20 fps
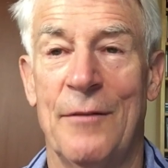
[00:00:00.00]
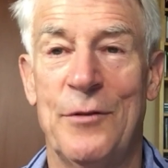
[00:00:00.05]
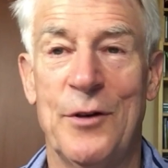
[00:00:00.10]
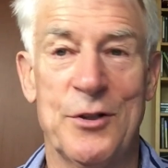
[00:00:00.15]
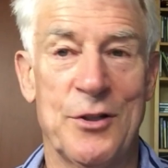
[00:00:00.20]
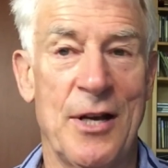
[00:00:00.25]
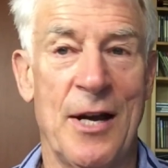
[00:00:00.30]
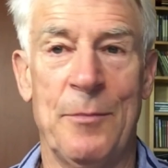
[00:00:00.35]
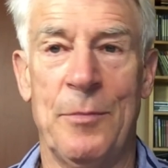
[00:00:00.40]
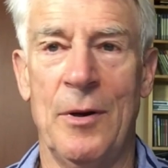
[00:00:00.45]
for
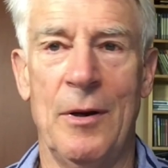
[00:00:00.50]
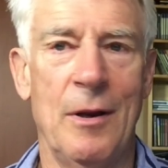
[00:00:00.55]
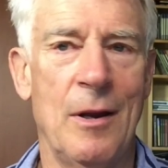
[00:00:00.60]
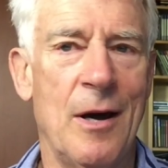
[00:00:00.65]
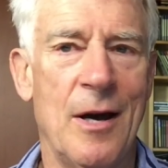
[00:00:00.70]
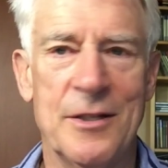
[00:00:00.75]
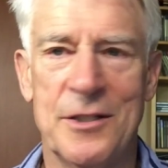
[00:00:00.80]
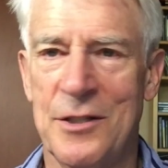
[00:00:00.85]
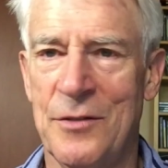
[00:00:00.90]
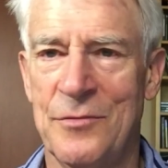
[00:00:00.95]
example,
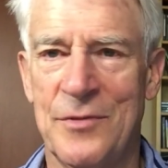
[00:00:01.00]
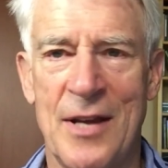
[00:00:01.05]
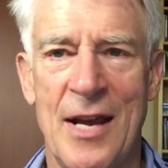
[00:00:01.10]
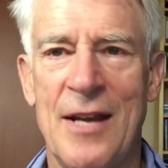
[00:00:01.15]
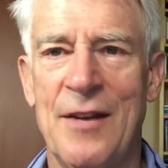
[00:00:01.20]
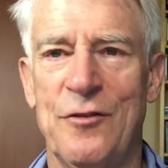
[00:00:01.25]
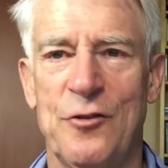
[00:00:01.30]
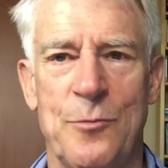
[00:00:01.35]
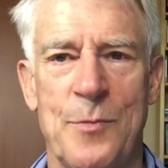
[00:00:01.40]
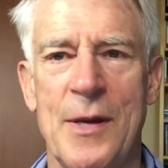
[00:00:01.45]
lots of
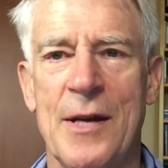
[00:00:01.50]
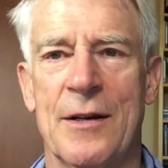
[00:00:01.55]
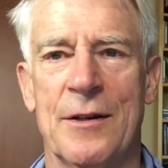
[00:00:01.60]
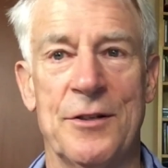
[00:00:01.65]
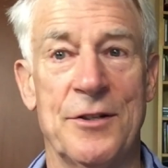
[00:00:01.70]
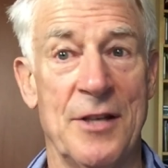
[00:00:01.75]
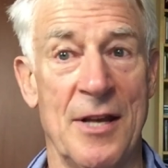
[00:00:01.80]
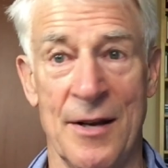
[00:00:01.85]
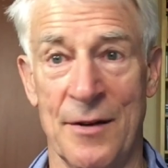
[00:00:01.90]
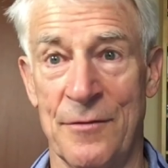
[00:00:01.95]
native
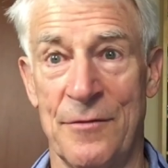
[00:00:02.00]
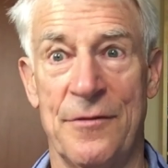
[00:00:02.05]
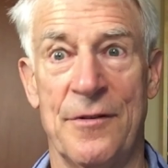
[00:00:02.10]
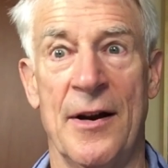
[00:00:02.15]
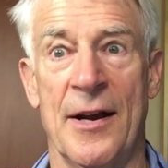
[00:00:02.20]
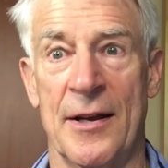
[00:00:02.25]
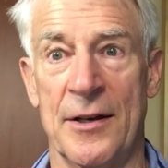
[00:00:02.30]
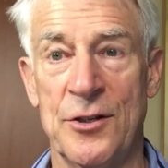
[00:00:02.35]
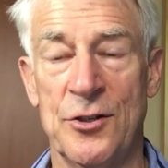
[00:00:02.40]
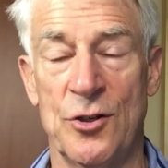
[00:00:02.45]
speakers in
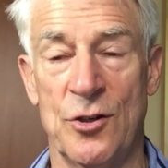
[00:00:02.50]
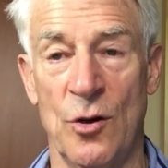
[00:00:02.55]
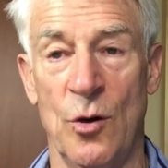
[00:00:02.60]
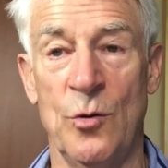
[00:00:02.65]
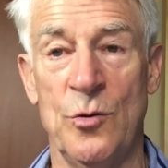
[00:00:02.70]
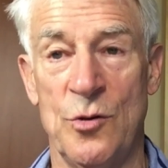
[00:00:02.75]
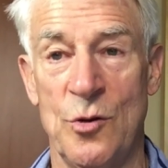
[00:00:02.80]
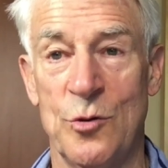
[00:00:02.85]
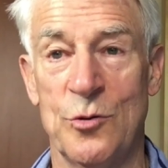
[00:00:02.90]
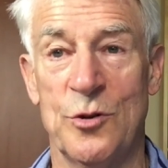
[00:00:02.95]
French
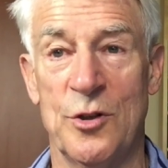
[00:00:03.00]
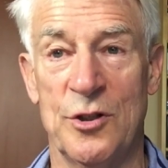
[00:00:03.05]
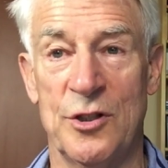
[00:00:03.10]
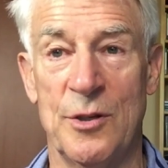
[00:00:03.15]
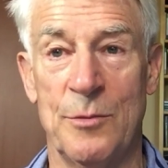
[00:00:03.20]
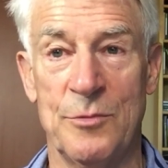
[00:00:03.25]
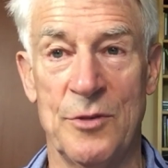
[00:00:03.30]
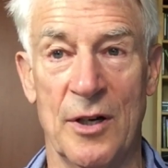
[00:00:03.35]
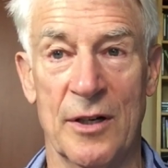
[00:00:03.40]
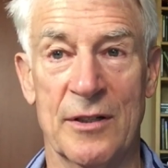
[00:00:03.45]
don't use the
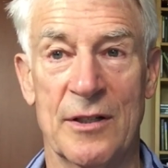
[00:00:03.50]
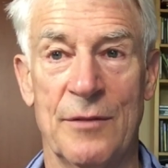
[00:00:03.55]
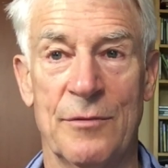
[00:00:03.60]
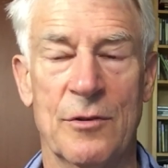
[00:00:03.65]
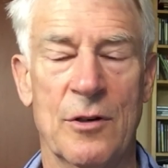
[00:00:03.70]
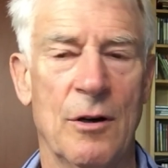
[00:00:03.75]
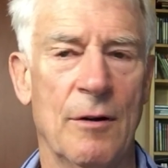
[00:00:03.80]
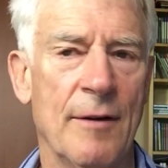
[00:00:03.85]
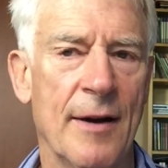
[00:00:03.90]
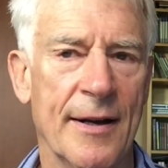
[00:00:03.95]

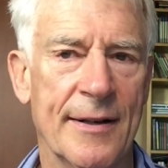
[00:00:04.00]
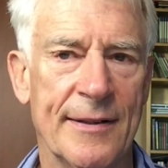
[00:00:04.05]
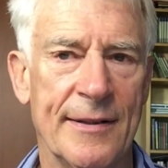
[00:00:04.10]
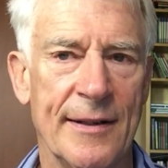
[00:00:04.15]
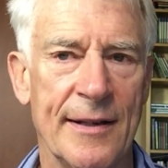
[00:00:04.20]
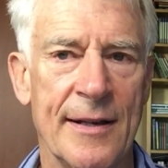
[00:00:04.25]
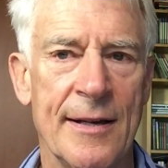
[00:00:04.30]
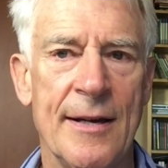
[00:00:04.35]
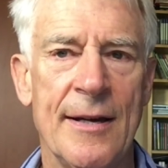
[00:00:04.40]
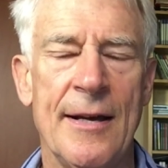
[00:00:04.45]
subjunctive
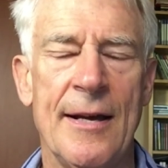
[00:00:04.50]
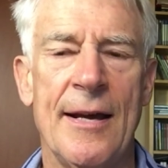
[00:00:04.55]
correctly.